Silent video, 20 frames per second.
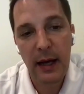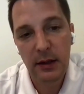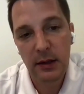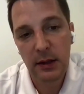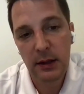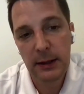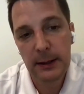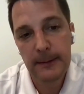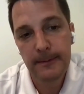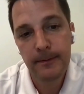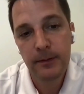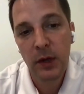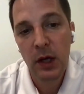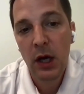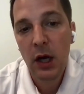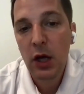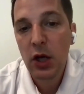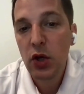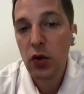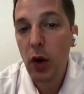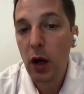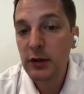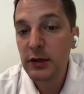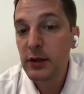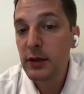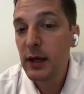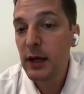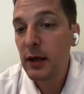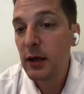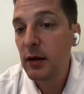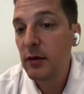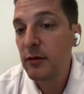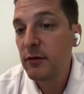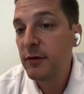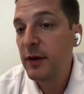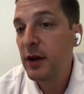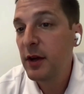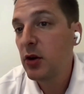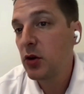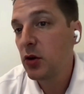act on them. You also can
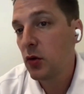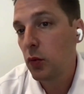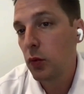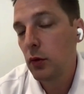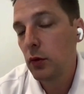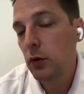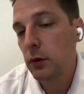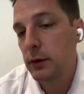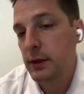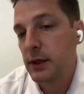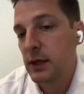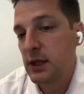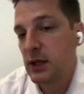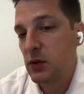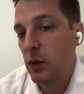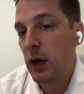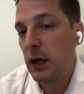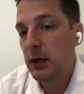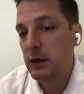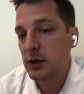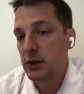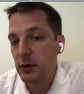configure the rules as well.